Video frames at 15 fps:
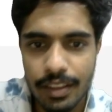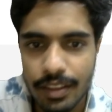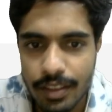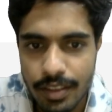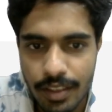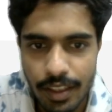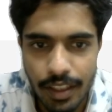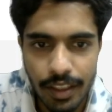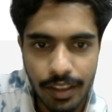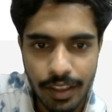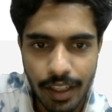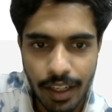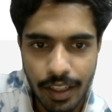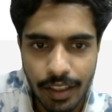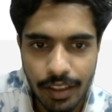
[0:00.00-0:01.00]
saying
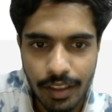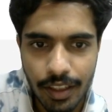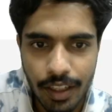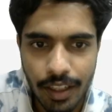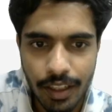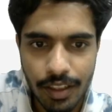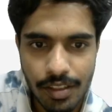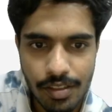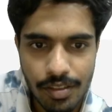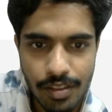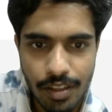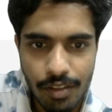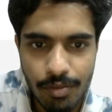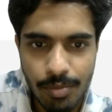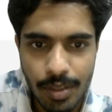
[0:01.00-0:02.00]
that, hey,
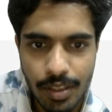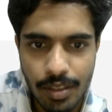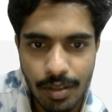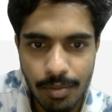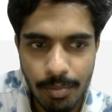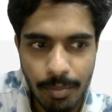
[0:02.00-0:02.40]
just give me the